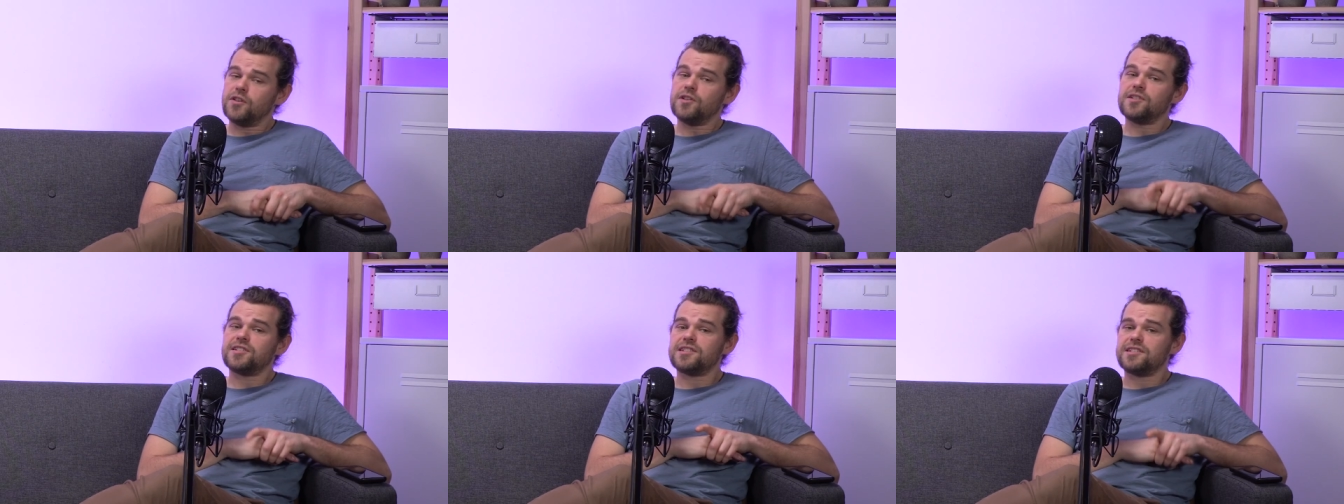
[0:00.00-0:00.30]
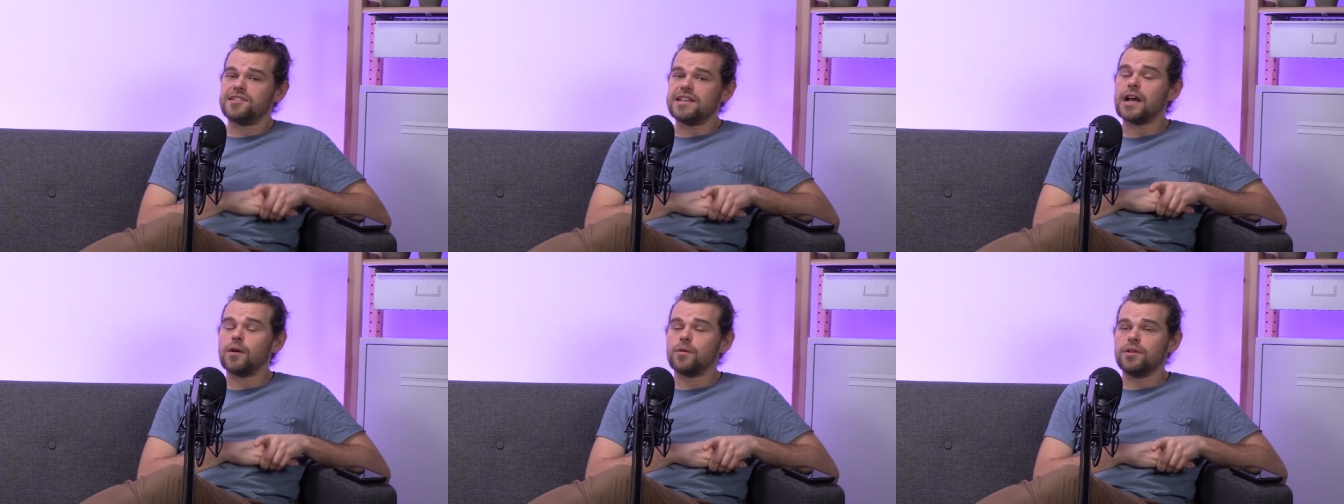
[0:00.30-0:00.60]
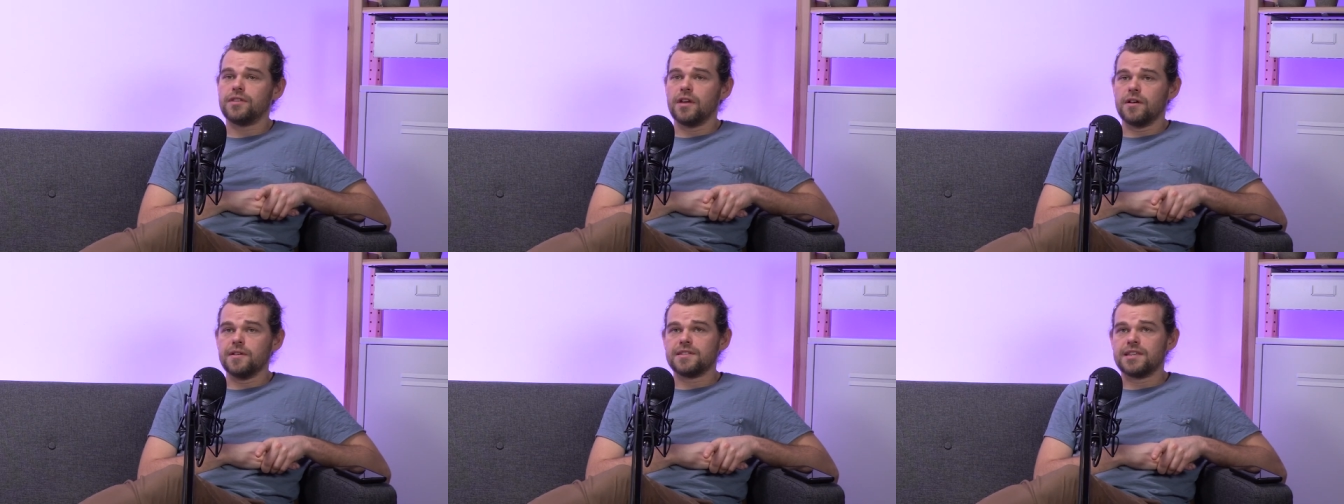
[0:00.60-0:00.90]
If and you stick
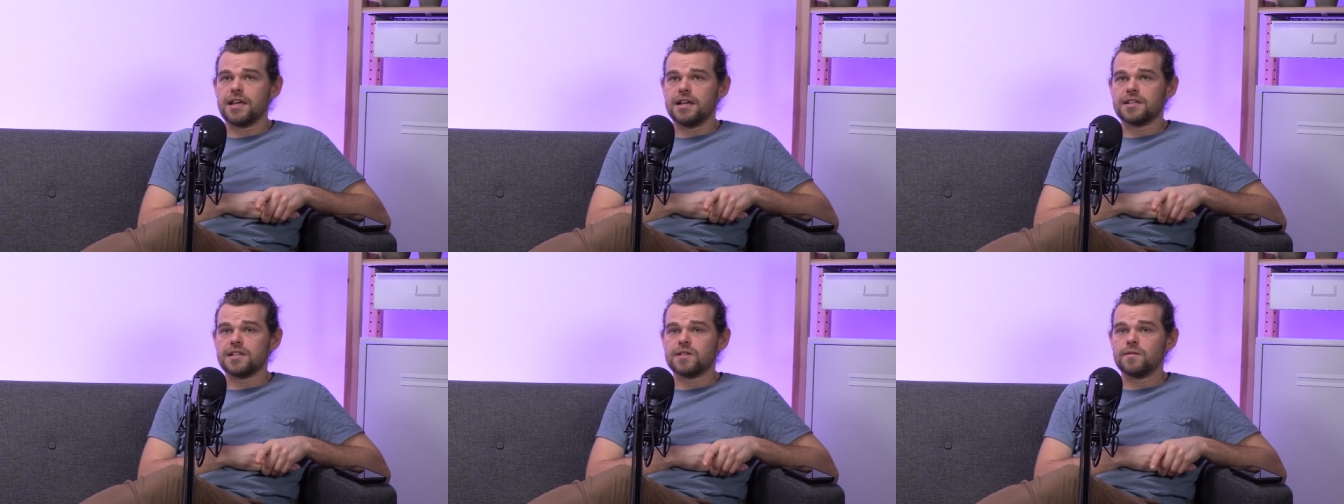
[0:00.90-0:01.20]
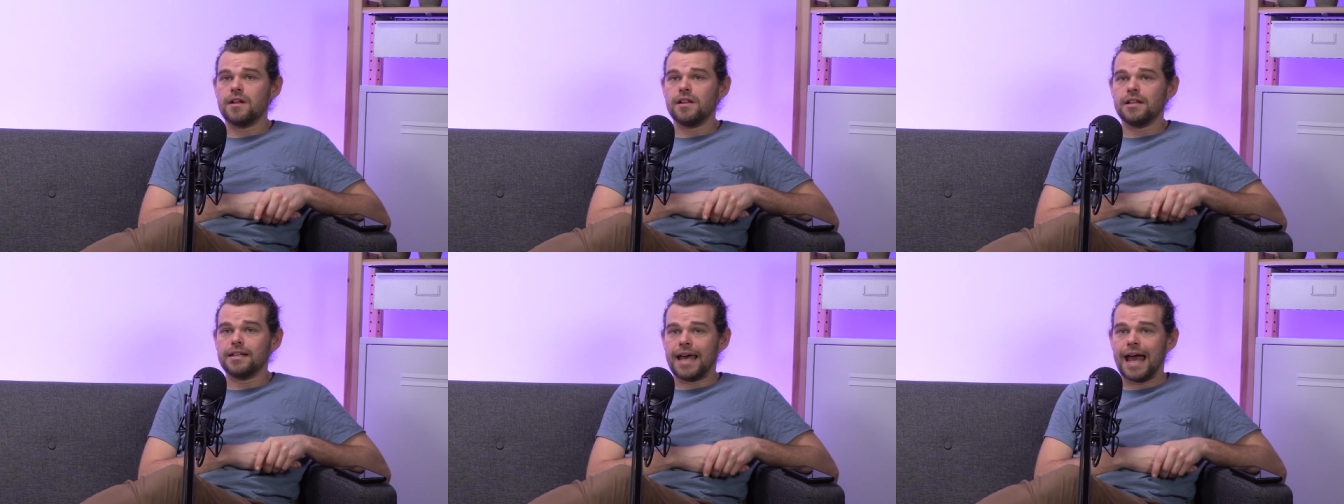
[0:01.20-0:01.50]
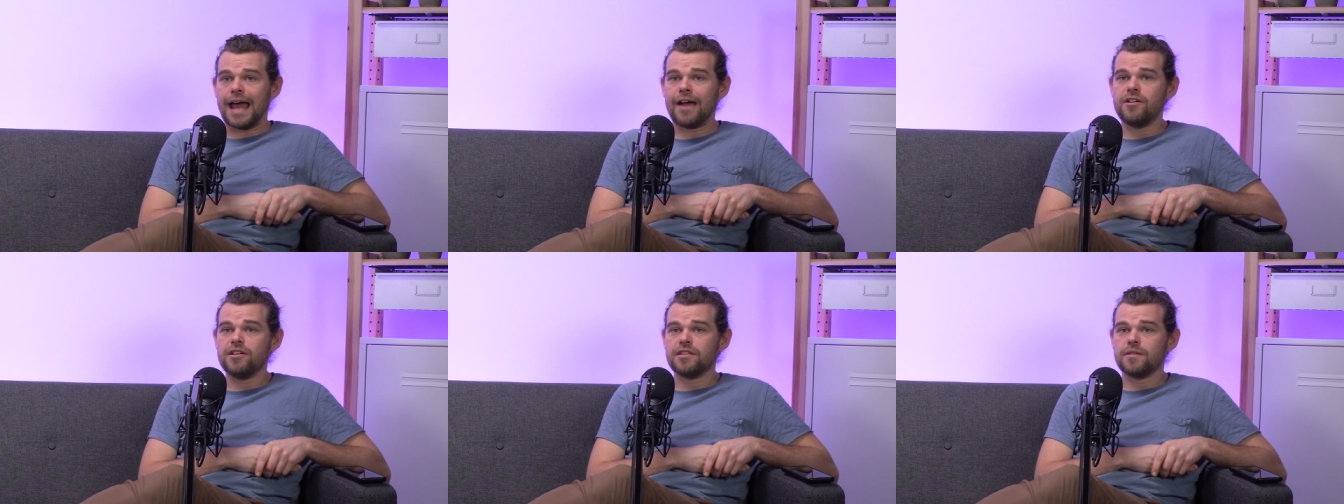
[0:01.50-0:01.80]
with those things as well and
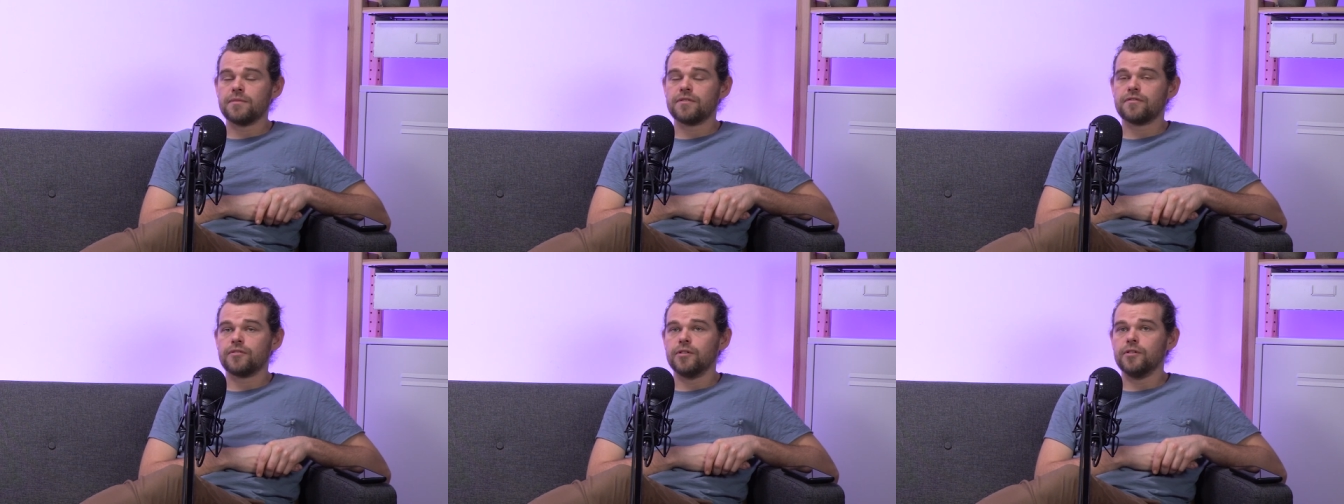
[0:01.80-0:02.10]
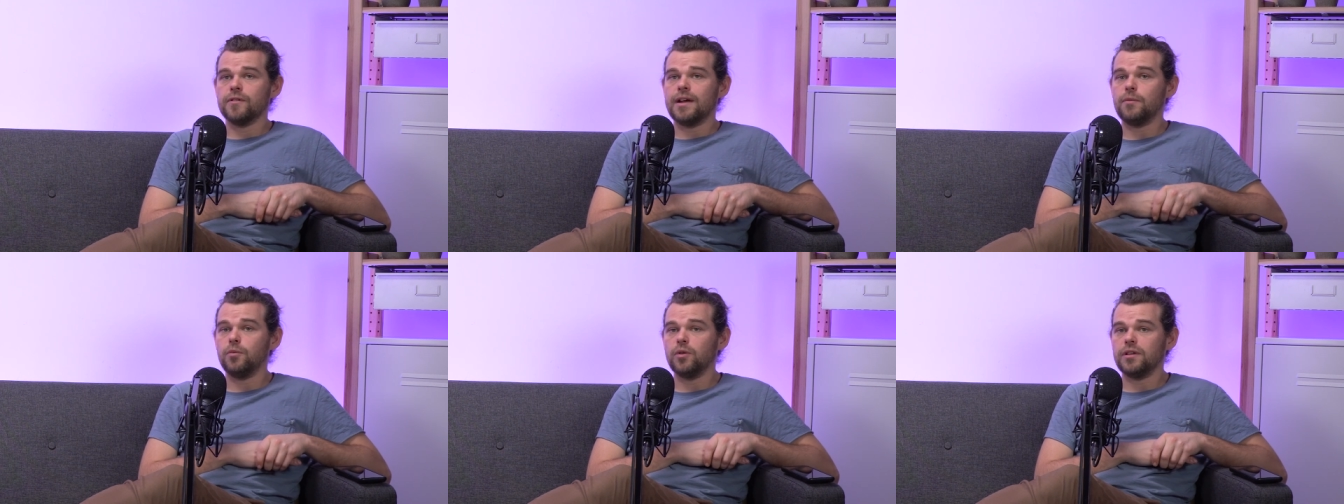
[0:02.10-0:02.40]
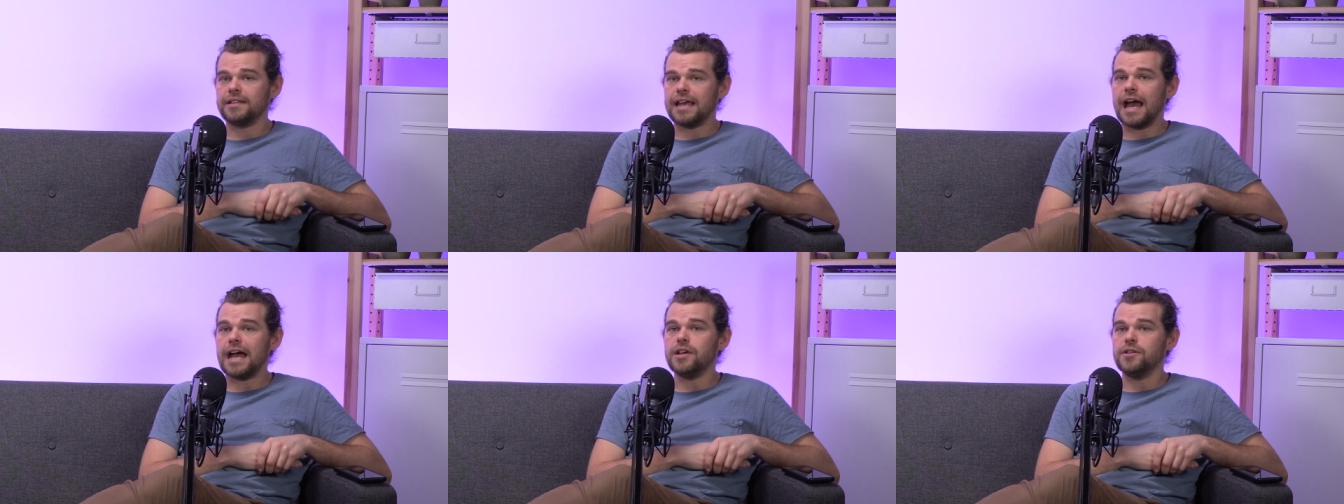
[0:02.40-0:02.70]
carry them through, it
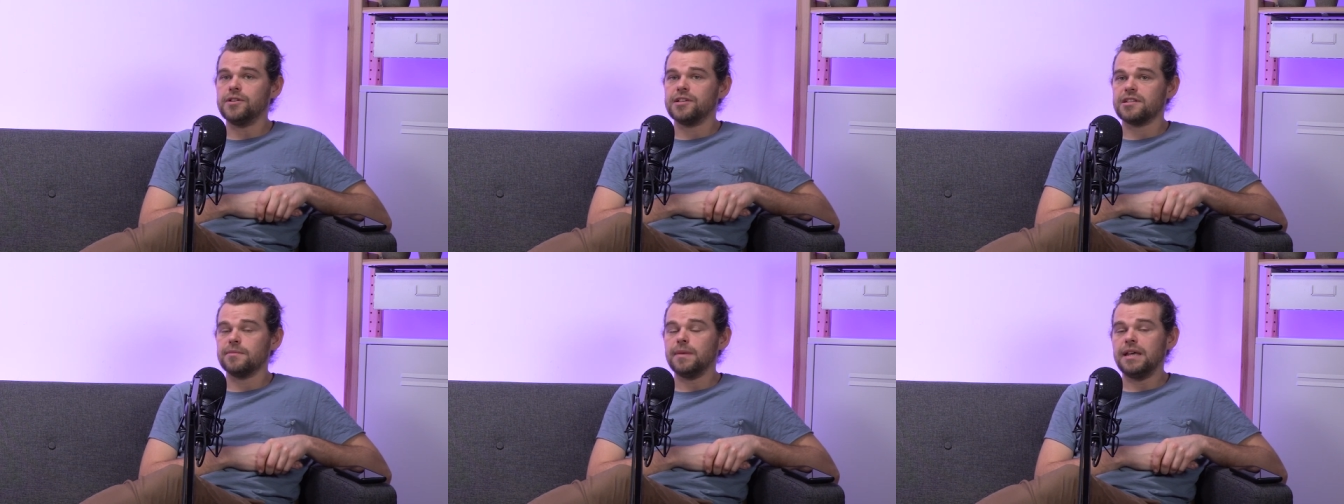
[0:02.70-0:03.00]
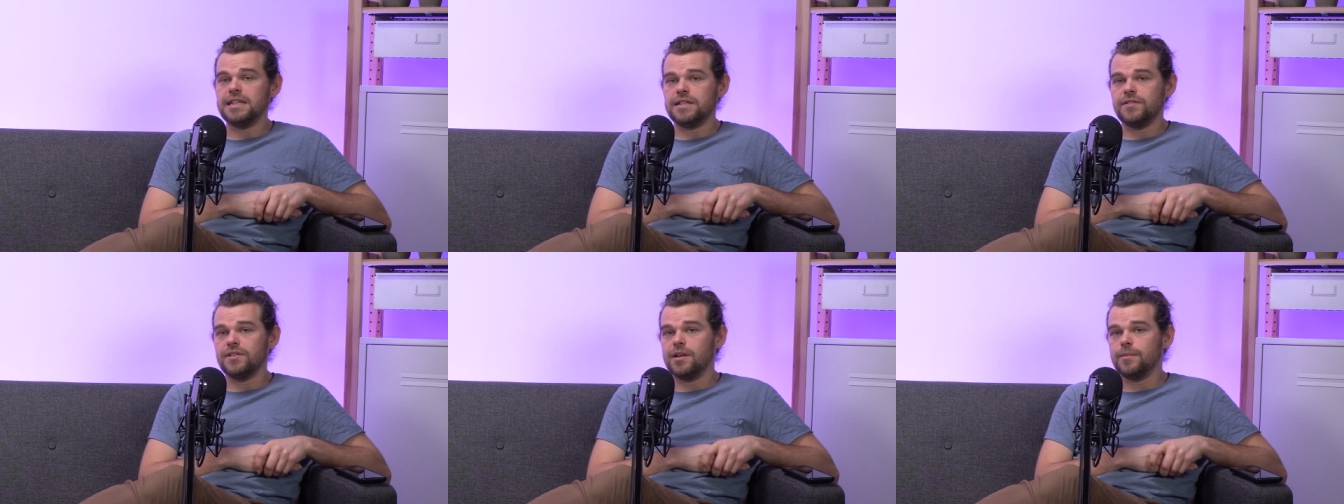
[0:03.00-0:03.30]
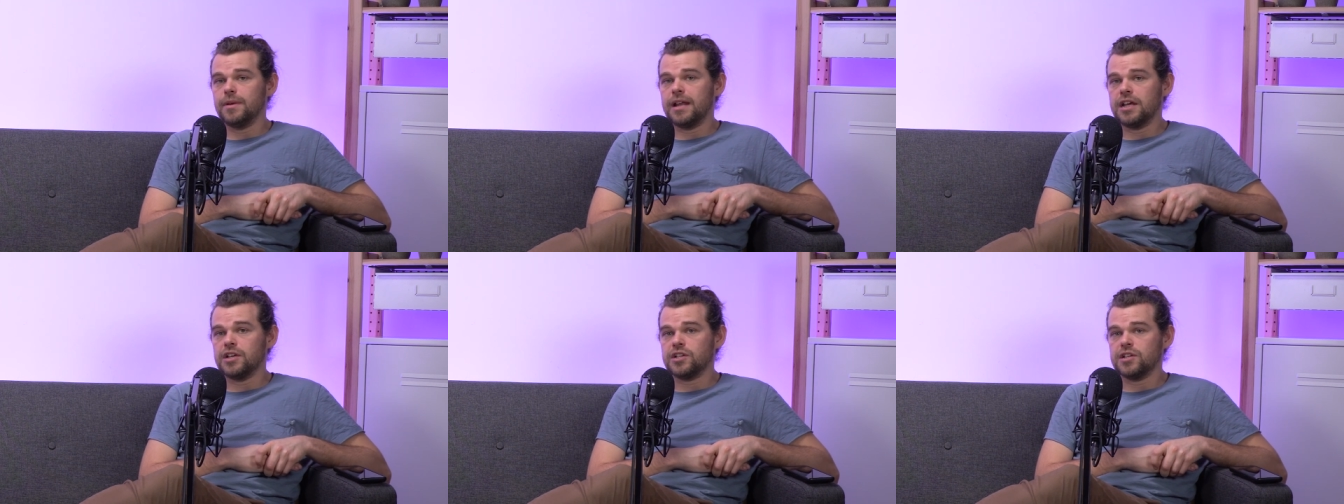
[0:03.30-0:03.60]
will get you to some easier
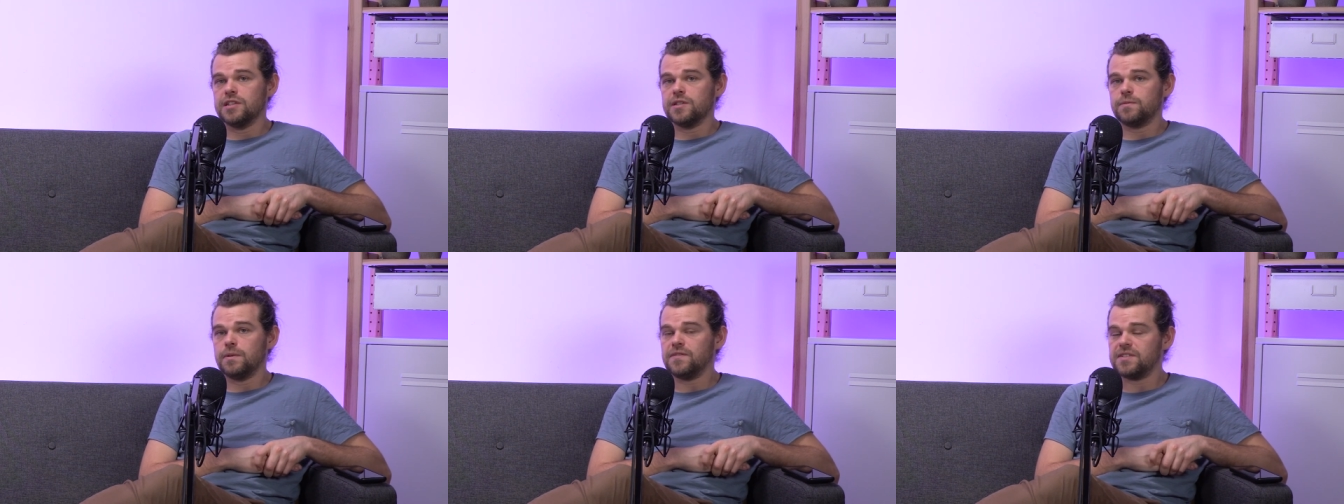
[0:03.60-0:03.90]
eliminations.